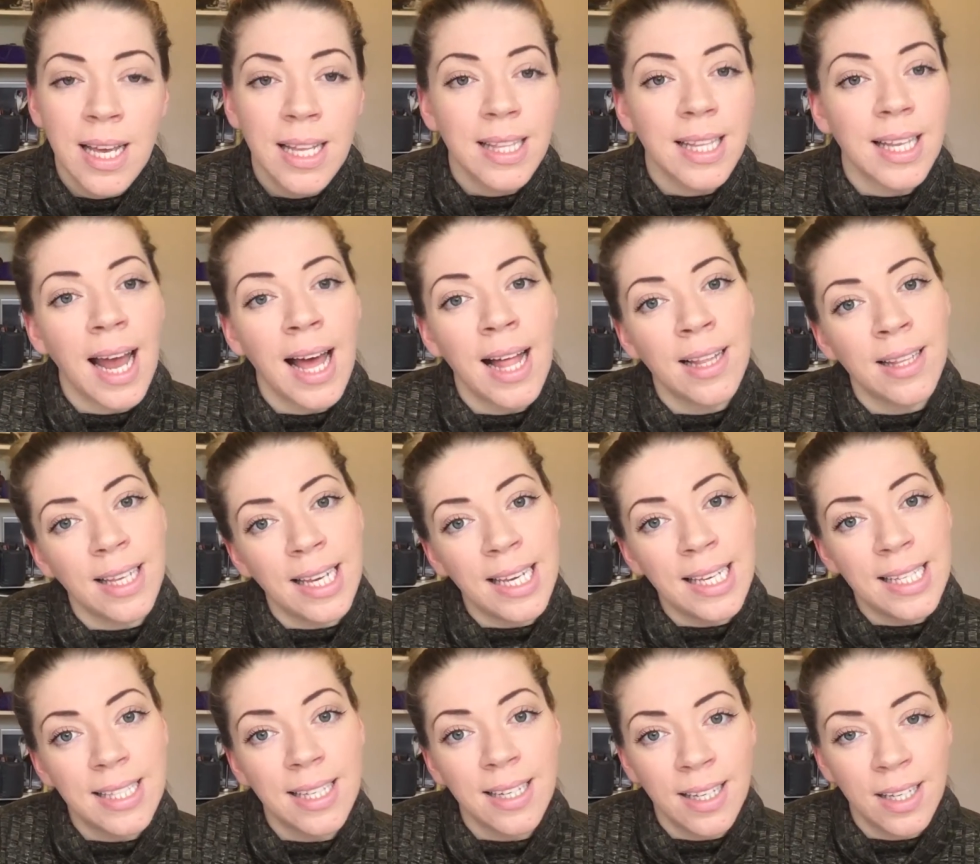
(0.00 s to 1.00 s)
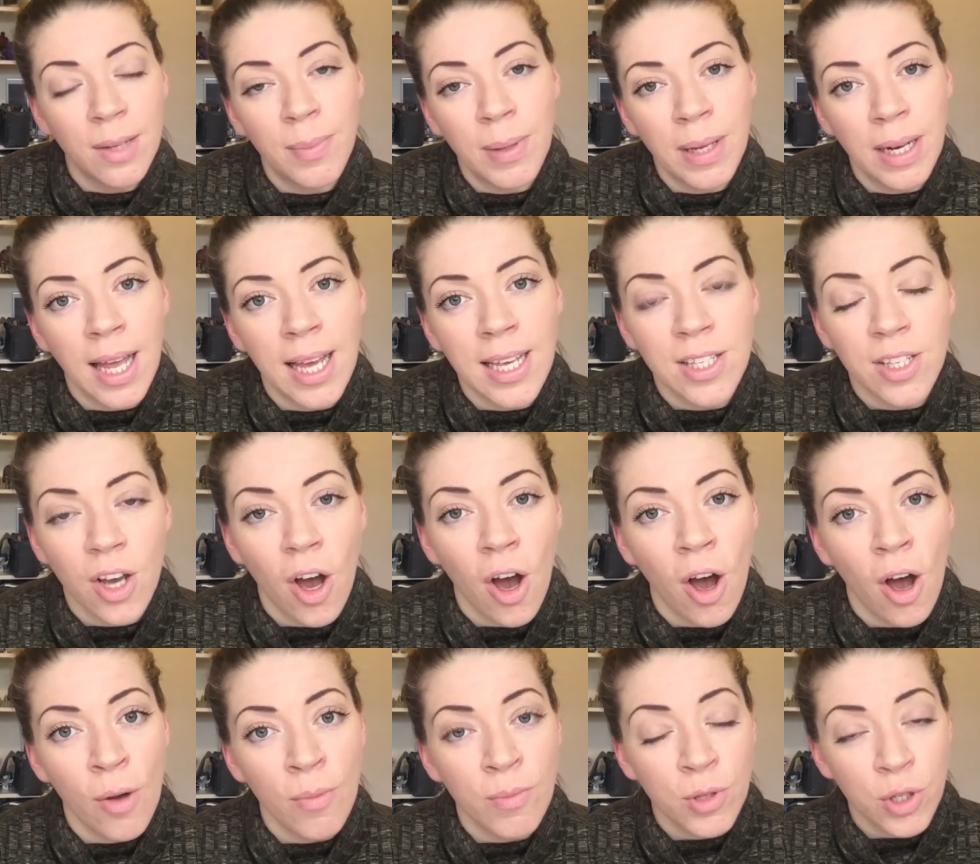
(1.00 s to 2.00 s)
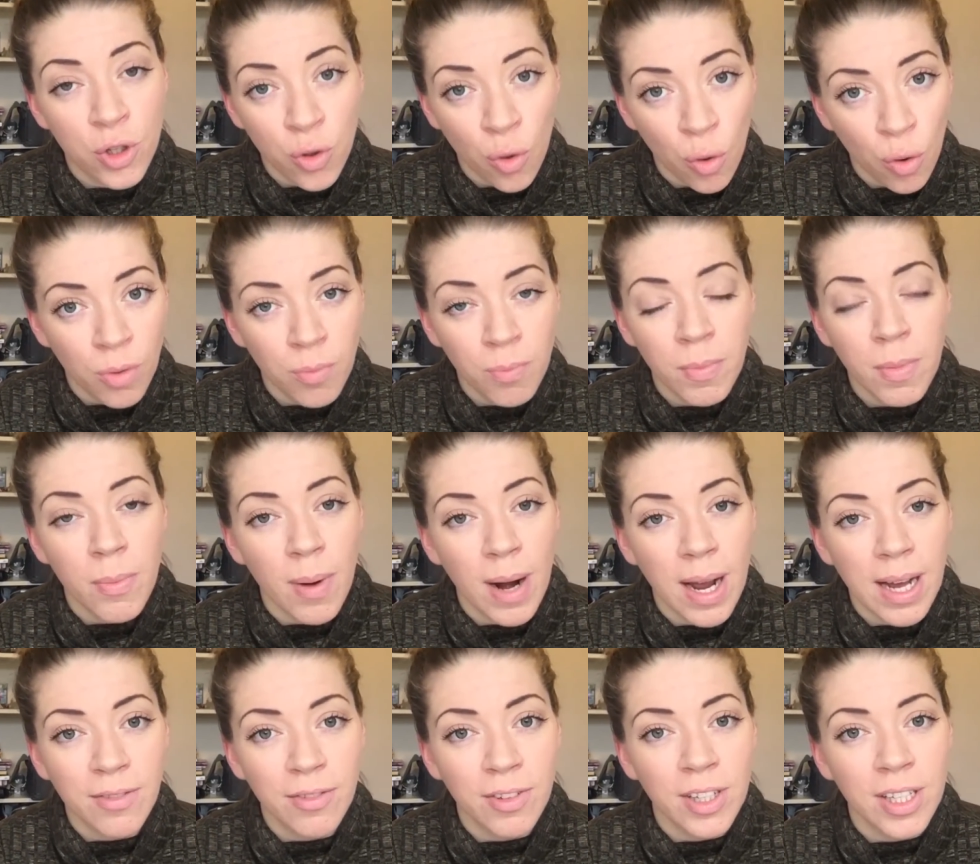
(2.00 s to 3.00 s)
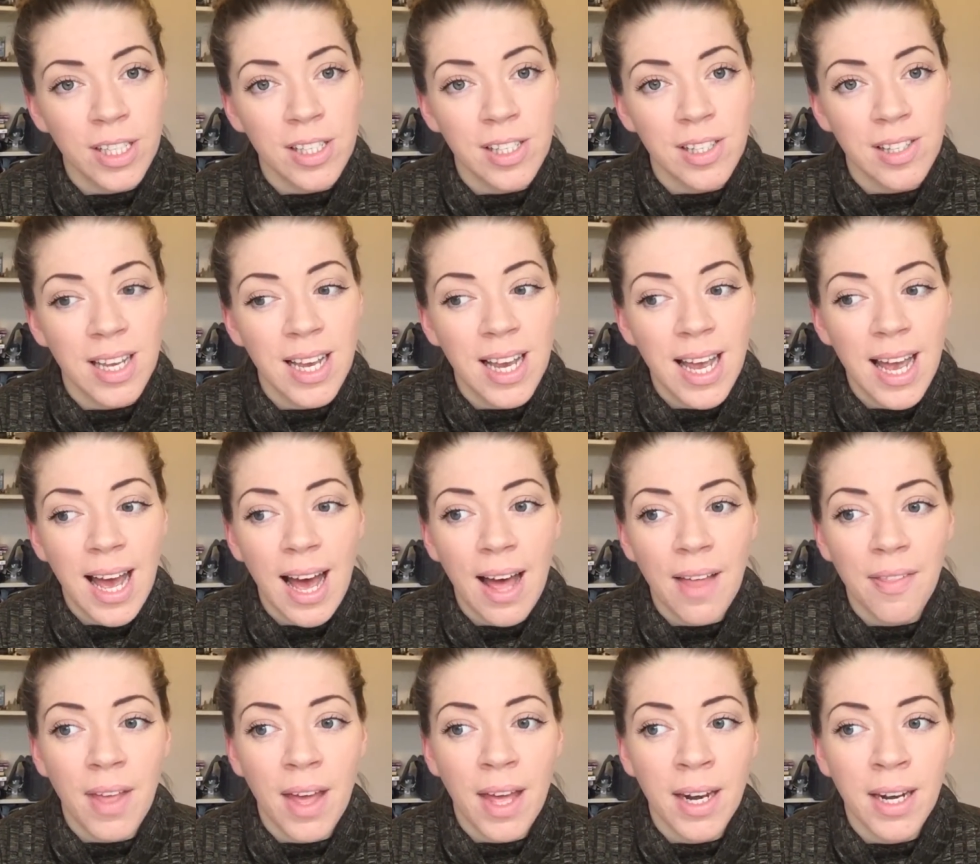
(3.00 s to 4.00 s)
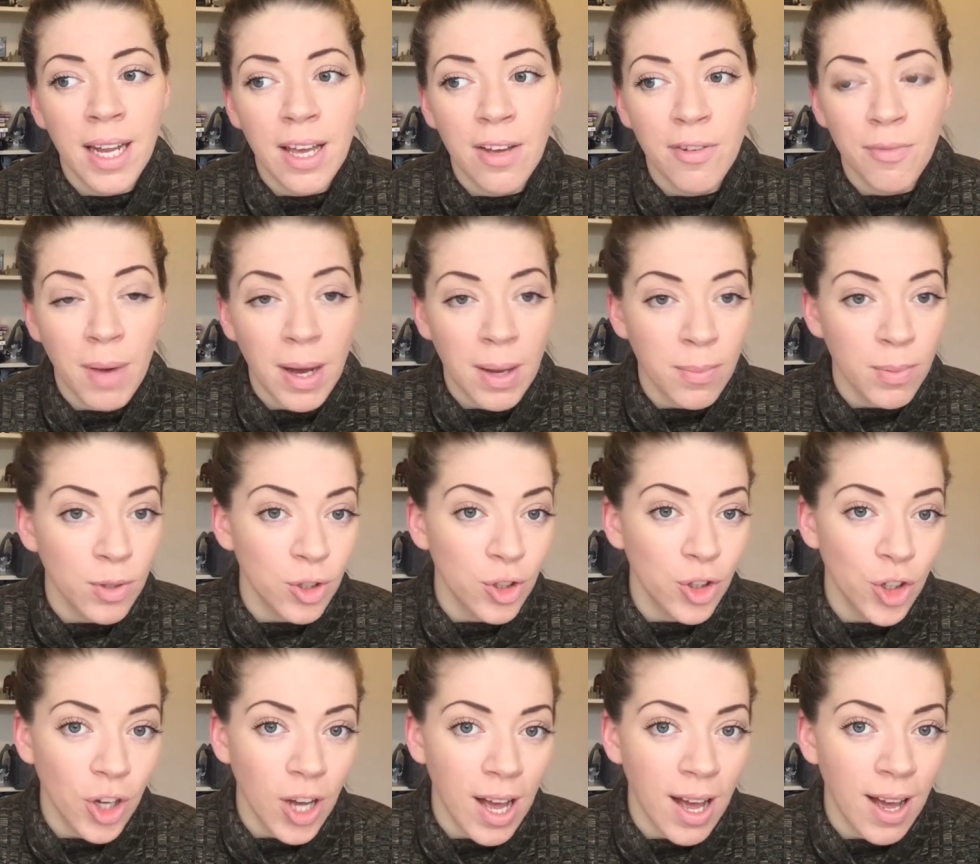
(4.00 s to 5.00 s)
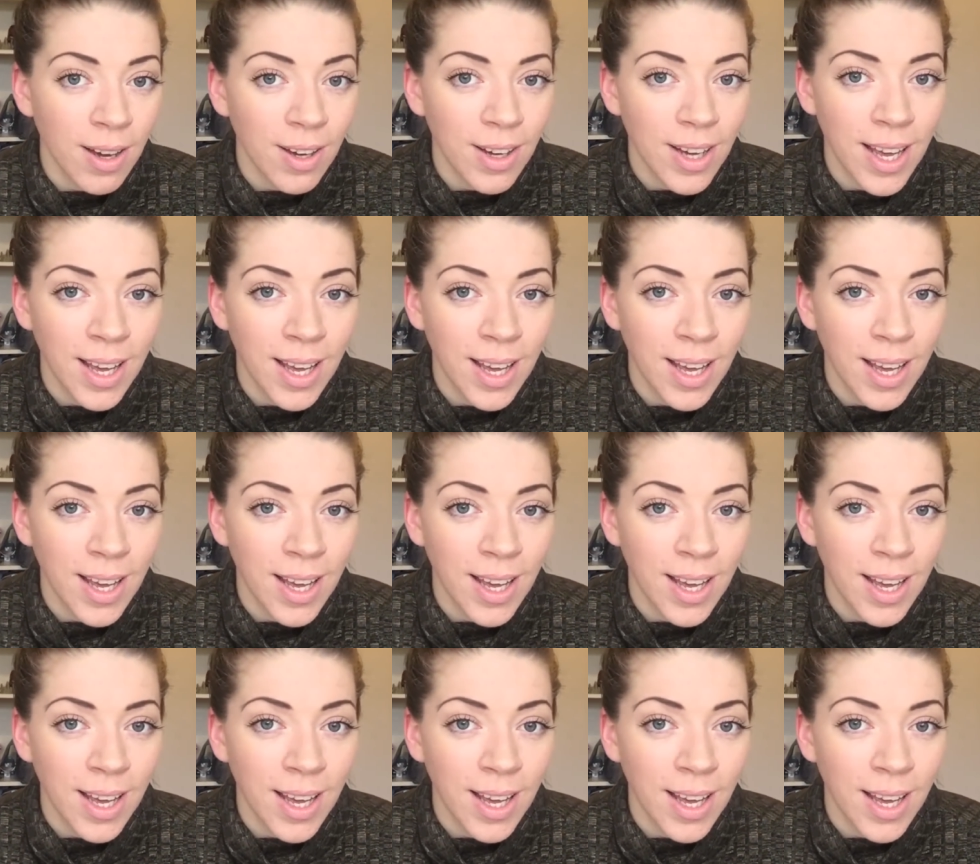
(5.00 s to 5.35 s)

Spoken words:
then I'll eat a little bit less carbs during my breakfast, and then if my blood sugar